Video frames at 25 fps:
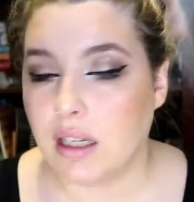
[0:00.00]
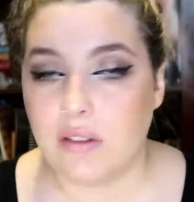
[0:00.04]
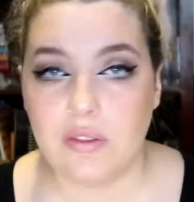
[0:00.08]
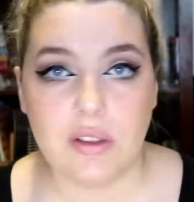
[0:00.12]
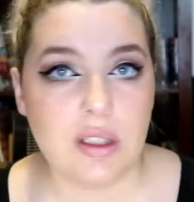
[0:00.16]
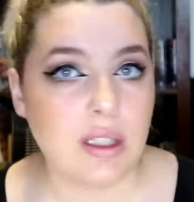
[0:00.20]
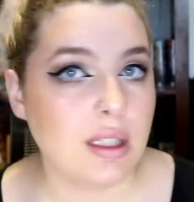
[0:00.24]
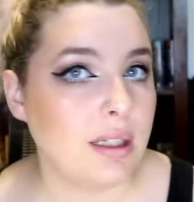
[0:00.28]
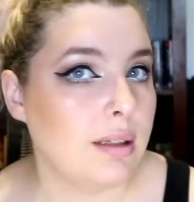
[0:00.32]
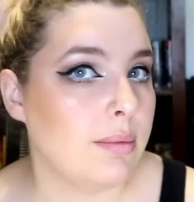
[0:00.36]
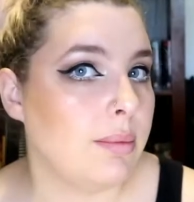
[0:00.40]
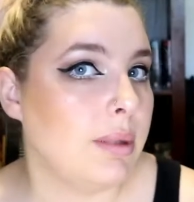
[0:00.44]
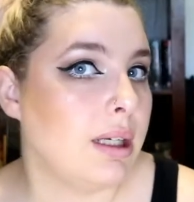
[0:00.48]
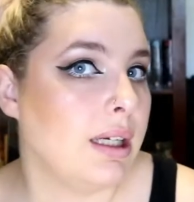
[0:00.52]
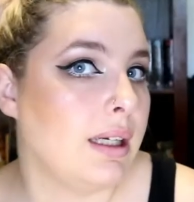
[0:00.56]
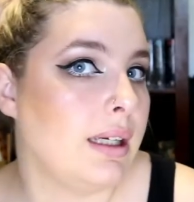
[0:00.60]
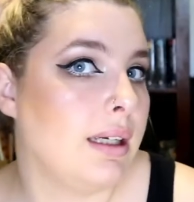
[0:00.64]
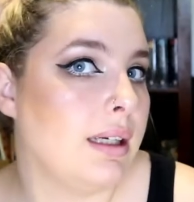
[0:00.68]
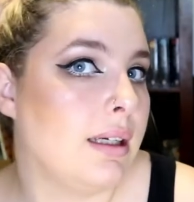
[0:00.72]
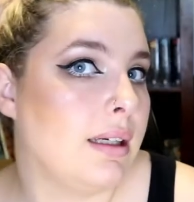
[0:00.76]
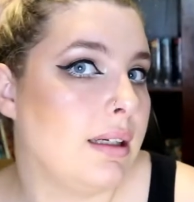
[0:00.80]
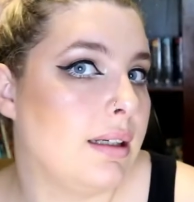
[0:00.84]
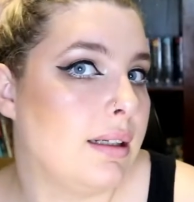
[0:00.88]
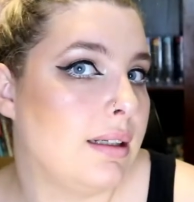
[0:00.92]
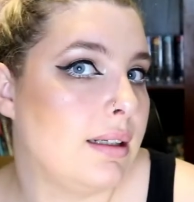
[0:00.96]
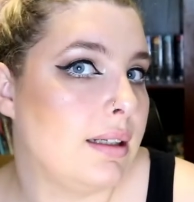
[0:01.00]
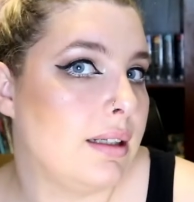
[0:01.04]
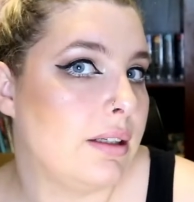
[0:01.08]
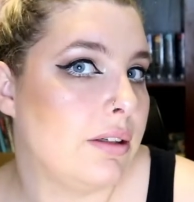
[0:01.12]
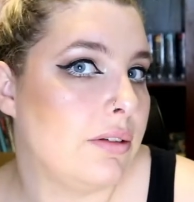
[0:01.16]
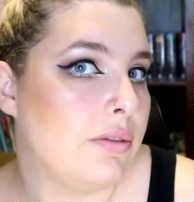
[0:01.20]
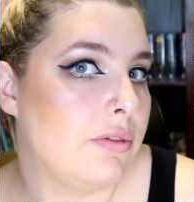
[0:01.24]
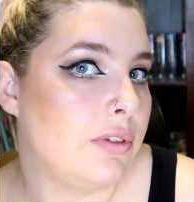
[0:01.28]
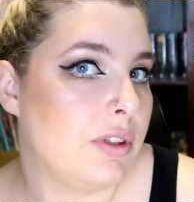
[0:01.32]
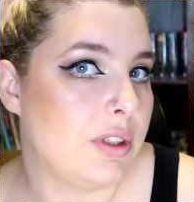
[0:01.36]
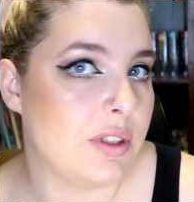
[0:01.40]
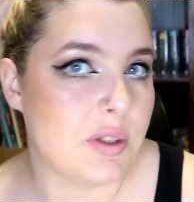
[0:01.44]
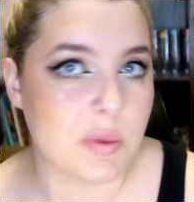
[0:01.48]
I feel like I
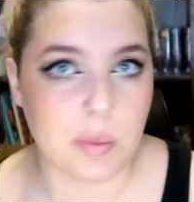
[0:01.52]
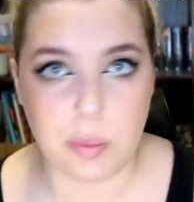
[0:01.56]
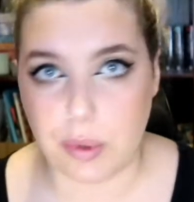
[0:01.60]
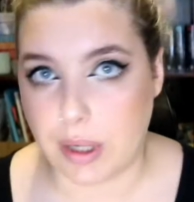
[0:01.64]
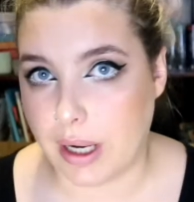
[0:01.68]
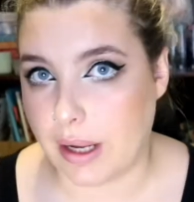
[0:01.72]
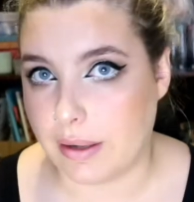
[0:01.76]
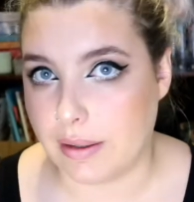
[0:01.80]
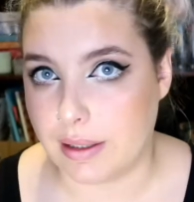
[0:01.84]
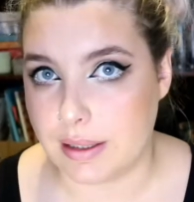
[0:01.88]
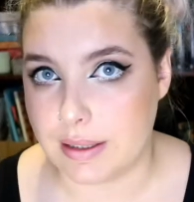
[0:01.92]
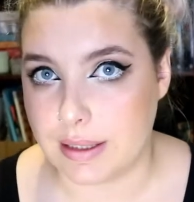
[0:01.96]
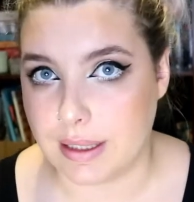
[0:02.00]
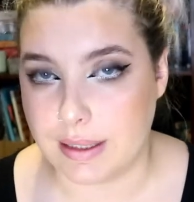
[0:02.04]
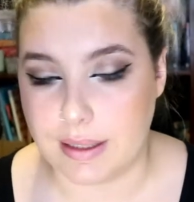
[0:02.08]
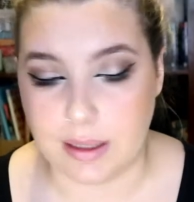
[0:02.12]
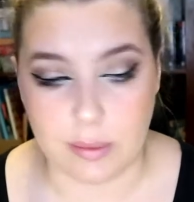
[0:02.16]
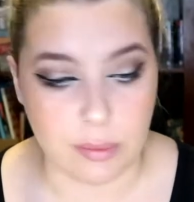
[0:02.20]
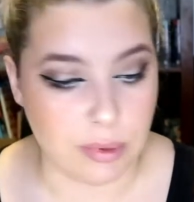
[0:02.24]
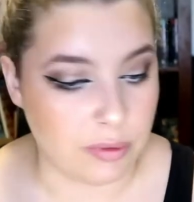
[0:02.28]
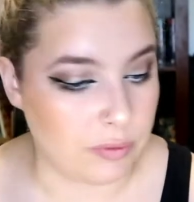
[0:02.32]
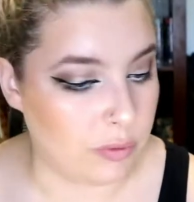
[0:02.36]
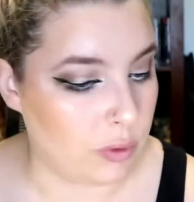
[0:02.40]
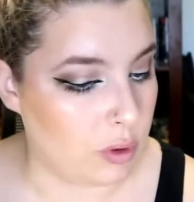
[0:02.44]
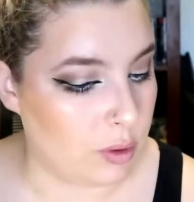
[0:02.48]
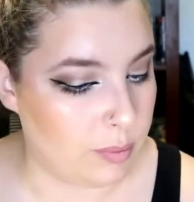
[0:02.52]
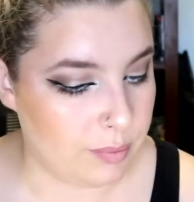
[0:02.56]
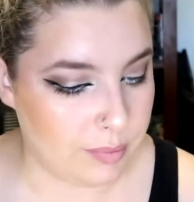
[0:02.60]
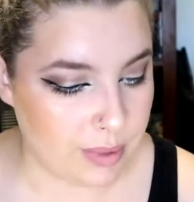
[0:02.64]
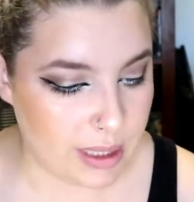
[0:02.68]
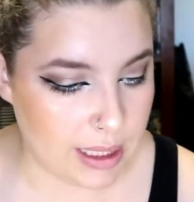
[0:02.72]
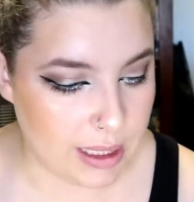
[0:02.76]
don't feel as brown as I did before.